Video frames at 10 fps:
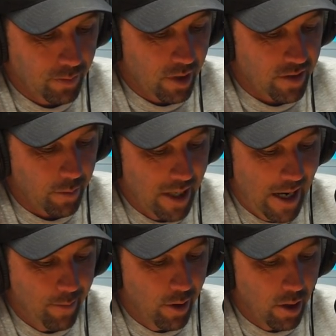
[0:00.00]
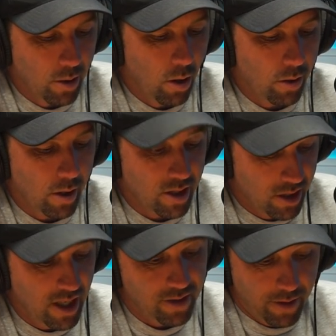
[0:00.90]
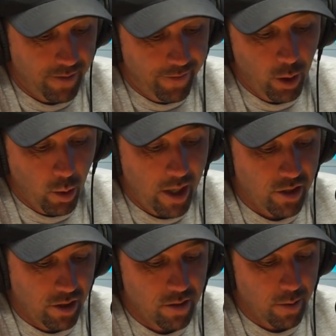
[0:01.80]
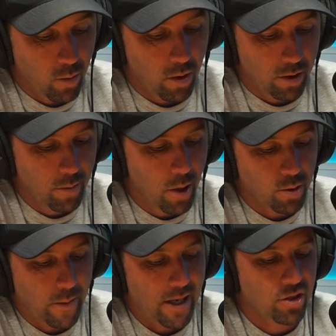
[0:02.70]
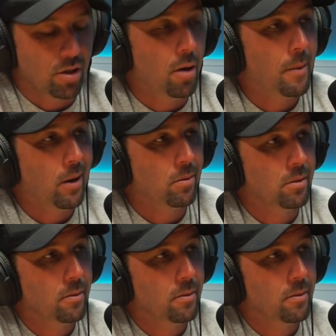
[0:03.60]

That's from Cameron O'Connor. He's, he's a few questions, but what are you most passionate about?